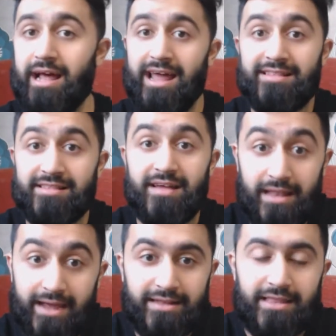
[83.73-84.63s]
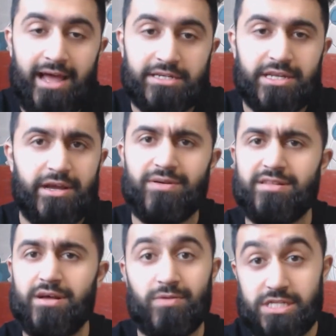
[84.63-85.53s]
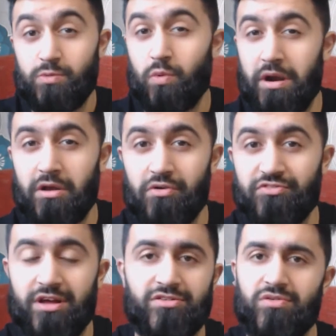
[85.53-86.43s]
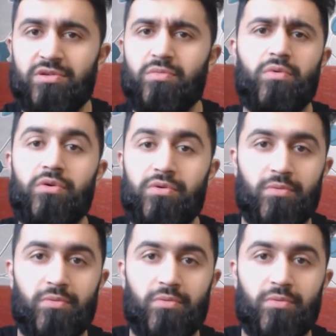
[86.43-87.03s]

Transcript: I liked I liked that actually. I want I want to see where it goes on to and who,